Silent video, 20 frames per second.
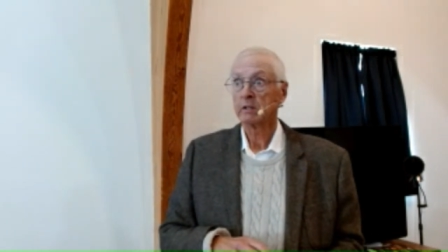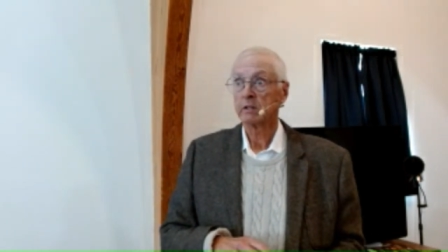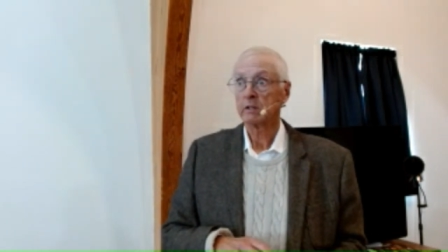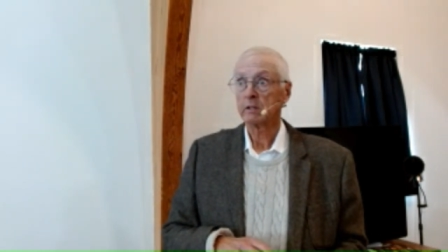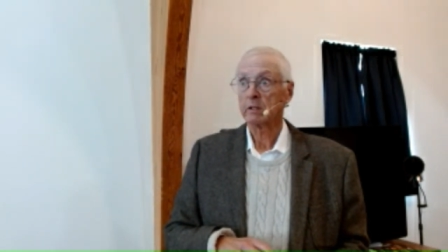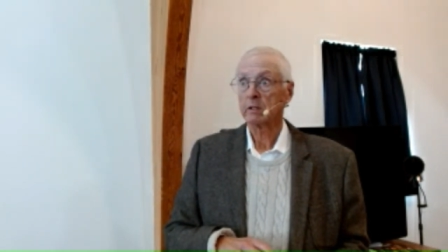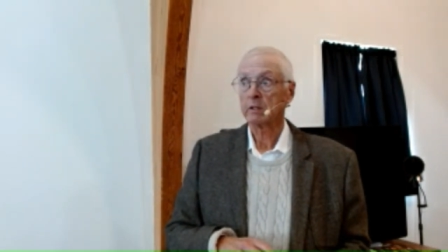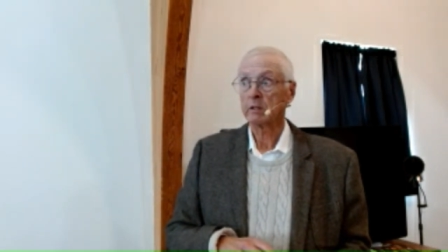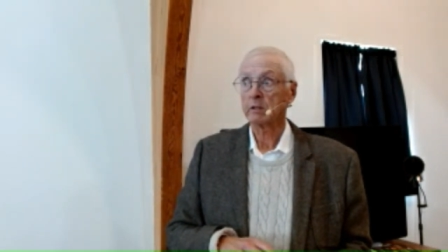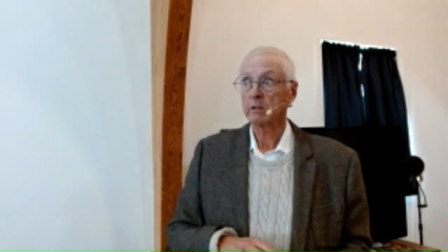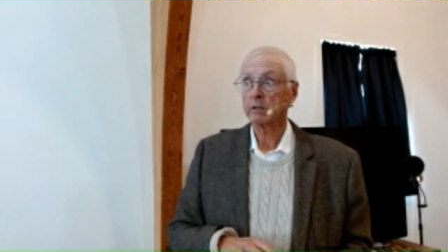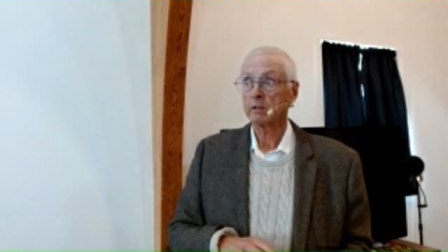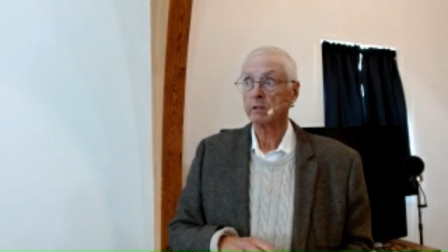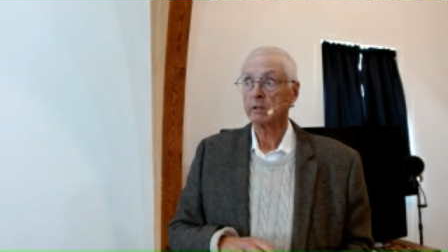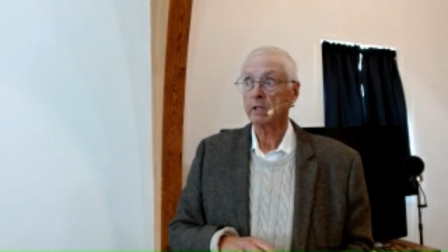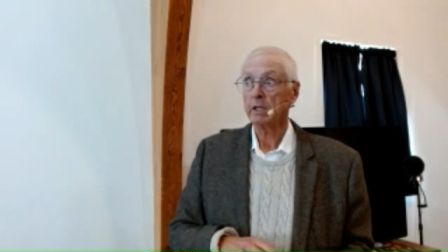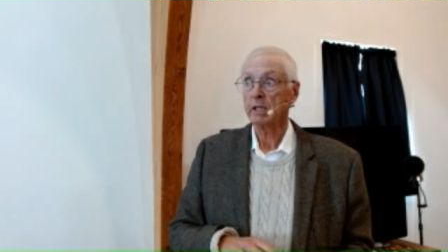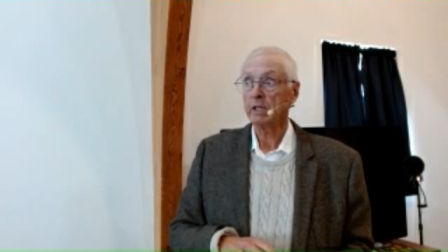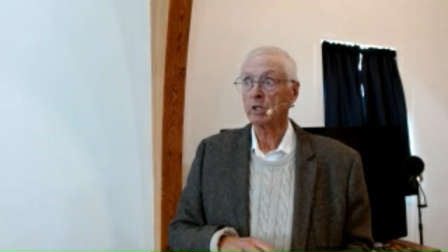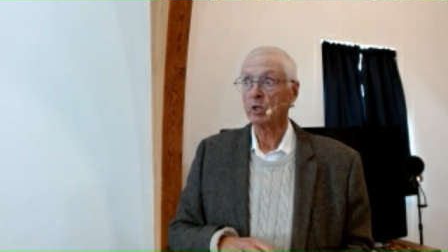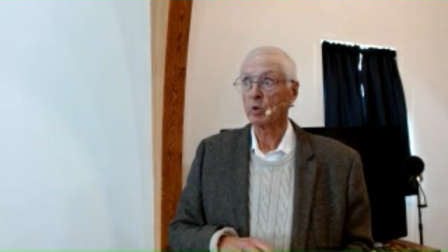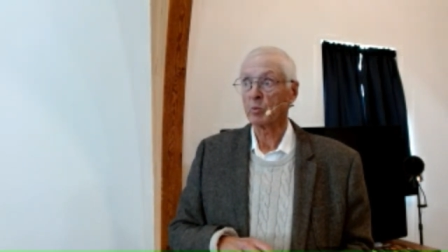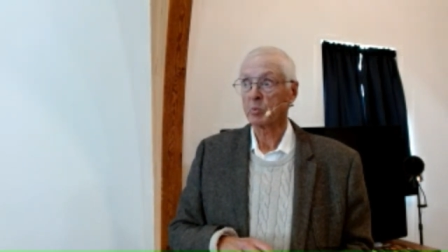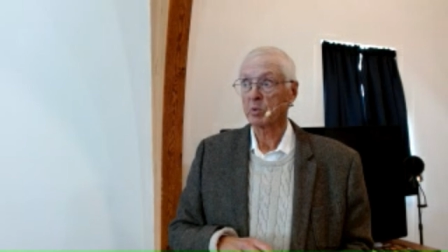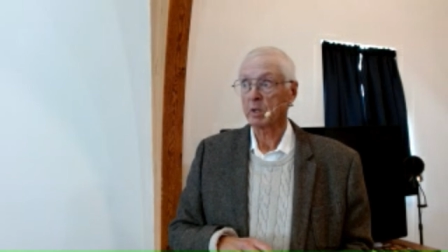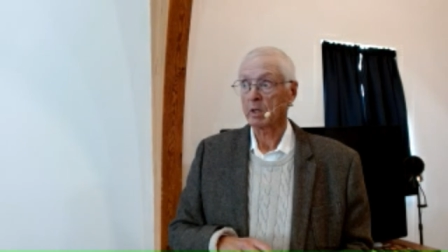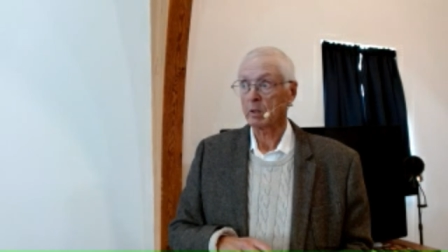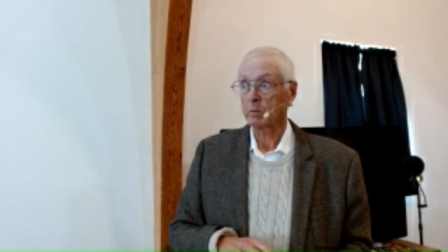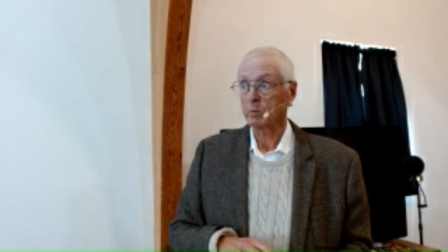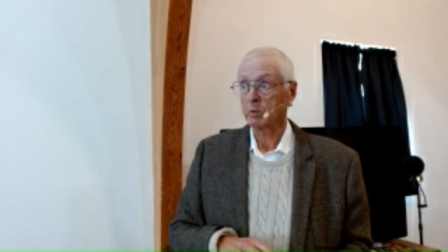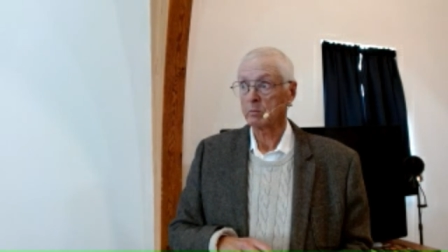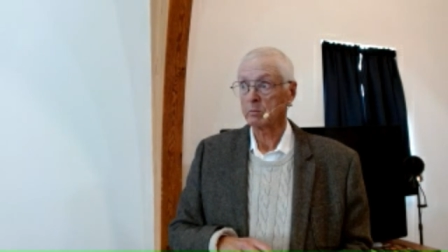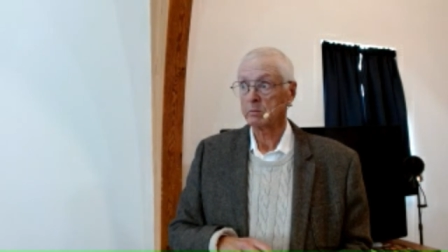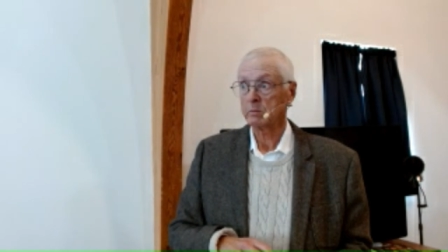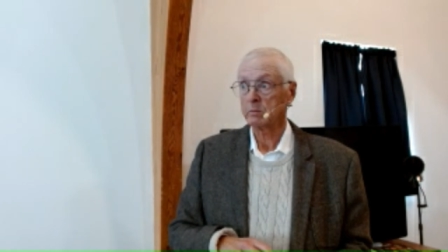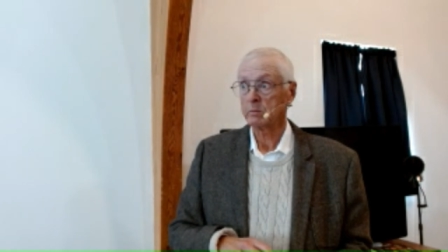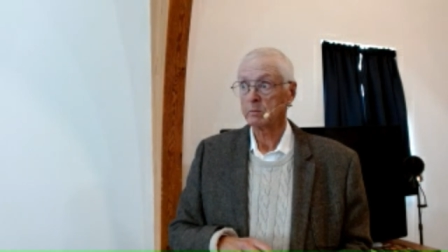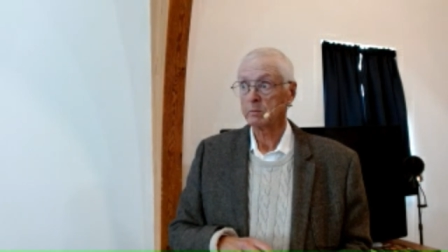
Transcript: uh, ego problem